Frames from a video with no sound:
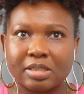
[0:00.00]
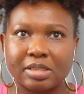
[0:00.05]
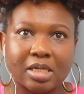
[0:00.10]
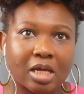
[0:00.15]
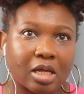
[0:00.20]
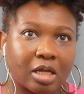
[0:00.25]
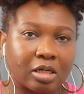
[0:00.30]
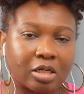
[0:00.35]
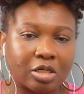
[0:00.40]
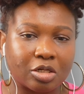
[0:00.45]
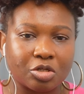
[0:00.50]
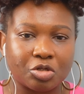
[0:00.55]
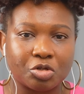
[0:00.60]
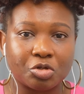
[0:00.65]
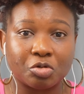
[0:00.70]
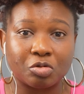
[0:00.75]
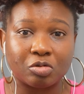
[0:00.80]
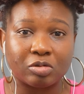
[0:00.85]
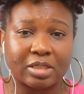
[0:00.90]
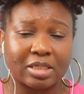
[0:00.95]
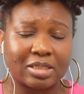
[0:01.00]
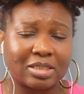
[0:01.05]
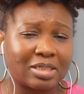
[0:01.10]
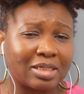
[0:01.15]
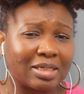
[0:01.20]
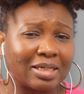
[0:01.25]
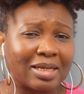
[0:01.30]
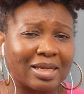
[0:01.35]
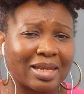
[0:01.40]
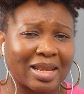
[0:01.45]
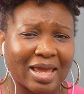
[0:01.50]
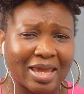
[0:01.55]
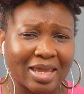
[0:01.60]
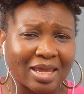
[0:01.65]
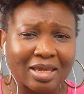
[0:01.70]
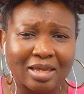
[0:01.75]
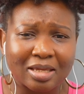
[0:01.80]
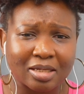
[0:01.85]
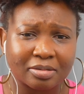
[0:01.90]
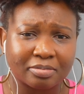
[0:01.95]
telling you they didn't
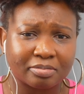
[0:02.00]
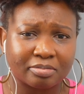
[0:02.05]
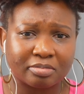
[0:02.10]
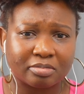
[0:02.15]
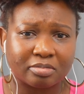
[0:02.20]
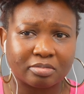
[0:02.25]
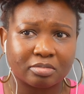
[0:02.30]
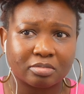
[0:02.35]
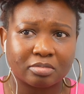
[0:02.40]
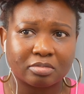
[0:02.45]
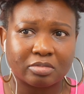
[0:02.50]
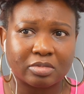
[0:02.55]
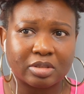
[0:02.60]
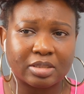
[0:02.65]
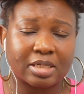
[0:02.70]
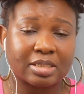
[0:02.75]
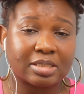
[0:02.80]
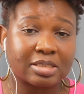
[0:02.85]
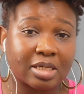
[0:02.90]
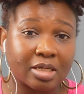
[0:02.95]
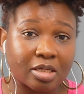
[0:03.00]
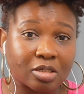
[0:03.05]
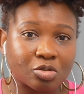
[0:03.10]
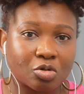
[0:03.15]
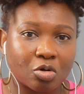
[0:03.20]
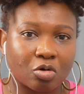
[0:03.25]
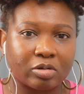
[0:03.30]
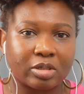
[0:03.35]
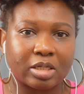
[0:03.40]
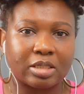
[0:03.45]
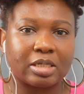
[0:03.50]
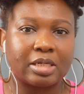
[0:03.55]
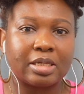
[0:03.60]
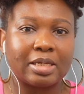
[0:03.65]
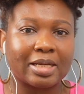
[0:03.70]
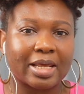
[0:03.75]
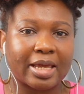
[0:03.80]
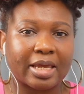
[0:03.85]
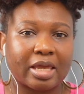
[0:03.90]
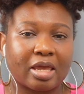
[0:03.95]
like the taste or they
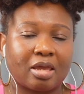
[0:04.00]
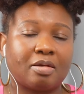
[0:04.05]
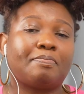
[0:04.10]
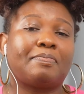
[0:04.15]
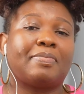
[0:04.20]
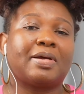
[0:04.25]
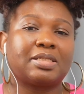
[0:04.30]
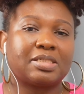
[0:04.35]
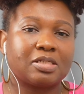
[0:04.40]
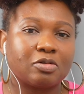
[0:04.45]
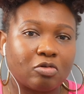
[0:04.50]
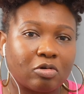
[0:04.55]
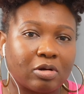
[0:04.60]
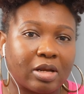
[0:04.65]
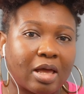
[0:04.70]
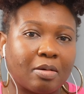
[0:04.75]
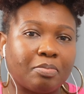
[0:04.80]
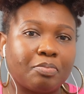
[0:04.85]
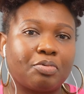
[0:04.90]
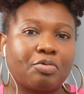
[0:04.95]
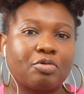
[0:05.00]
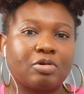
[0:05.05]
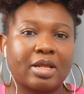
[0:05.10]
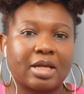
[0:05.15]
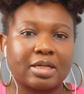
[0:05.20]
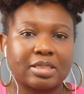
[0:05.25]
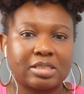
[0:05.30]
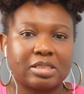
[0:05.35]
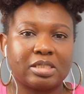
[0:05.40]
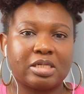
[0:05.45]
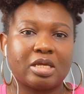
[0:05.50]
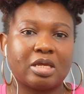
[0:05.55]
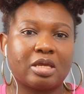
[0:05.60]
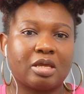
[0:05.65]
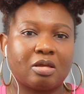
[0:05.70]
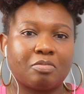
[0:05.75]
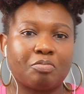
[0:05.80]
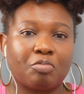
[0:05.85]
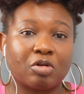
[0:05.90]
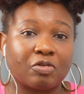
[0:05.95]
didn't like a particular product
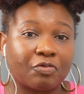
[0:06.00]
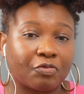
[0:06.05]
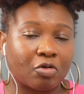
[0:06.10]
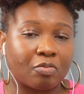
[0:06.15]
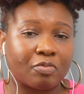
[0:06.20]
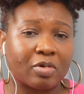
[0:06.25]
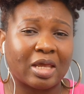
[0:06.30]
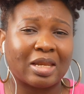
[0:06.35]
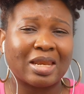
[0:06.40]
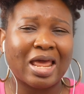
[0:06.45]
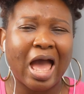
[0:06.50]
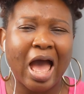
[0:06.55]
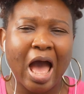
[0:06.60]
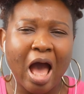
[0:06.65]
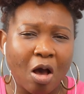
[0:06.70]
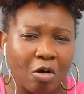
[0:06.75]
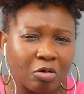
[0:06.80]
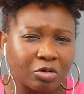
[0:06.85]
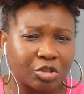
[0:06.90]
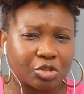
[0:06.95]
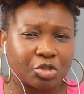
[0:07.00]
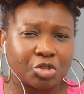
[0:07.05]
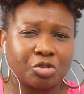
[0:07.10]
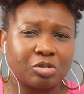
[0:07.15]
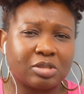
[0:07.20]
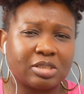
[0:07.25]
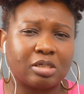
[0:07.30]
they bought from you, and how did you